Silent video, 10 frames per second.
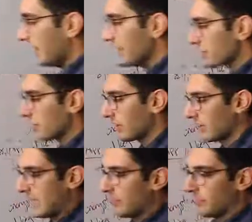These are what
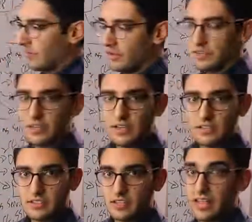allow Vault
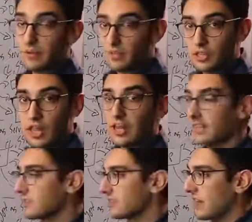to allow
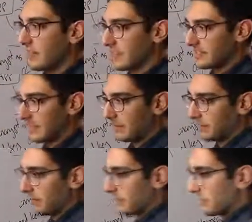clients to authenticate
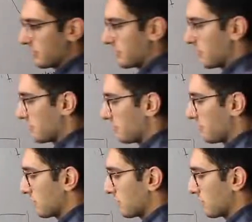from different systems.